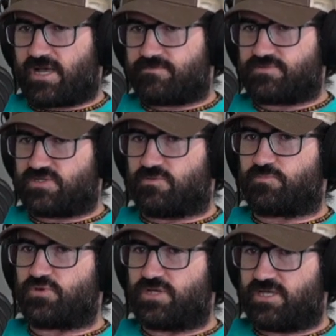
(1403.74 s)
So
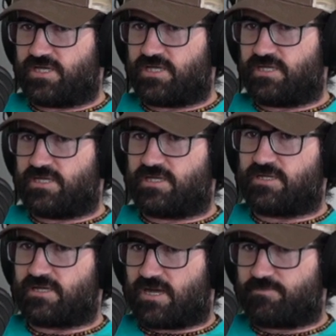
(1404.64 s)

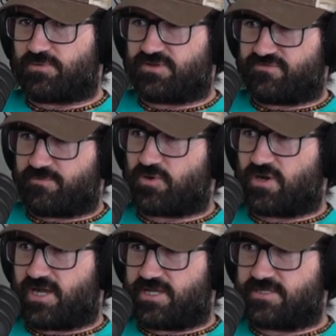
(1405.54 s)
pre-operative
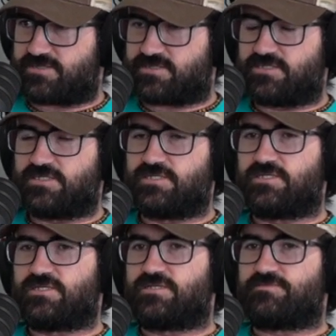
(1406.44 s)
MRIs,
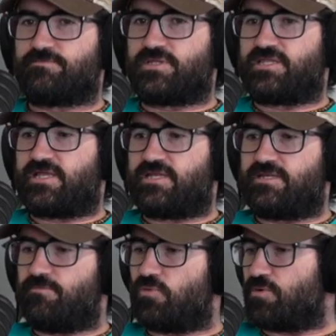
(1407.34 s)
but
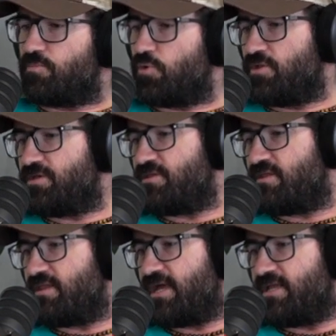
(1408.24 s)
then more importantly
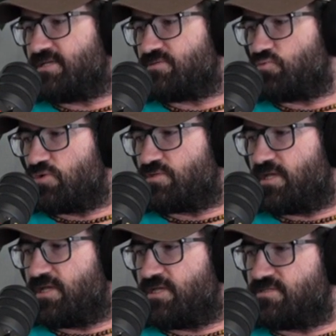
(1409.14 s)
than that is we're
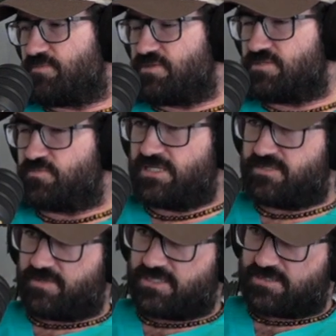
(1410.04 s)
taking some of the
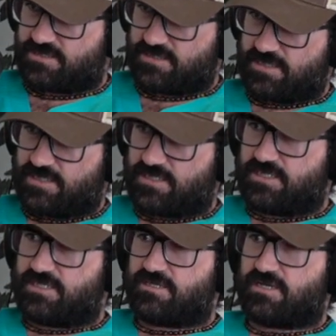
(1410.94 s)
specimens
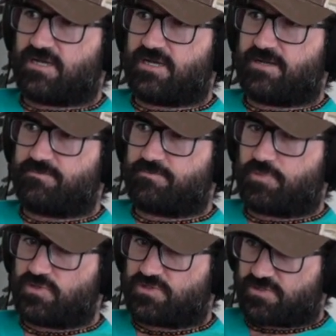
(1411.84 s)

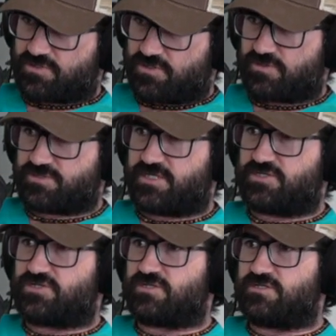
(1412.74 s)

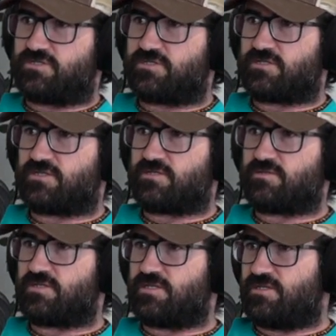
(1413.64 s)
post-arterialization.
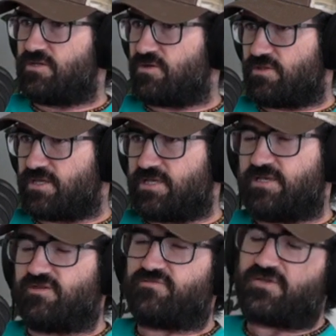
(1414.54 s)
Like
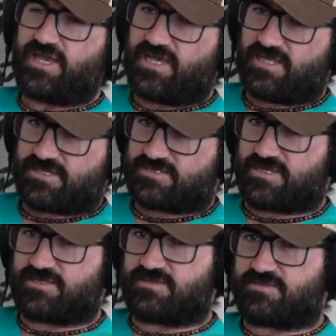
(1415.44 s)
if let's
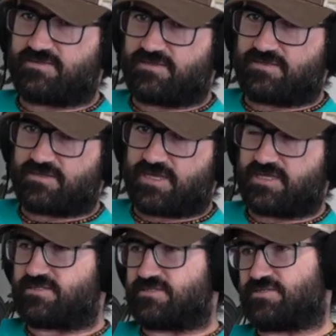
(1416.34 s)
say
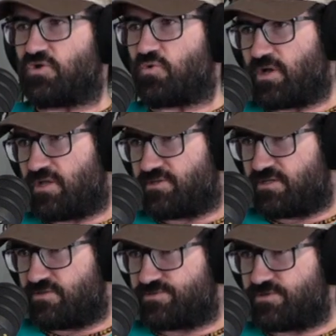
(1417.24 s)
case doesn't go well and they
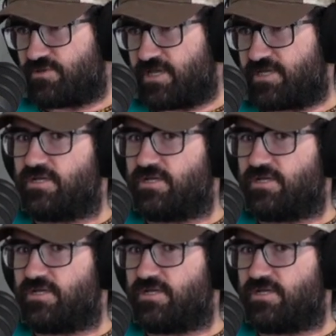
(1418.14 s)
lose their leg.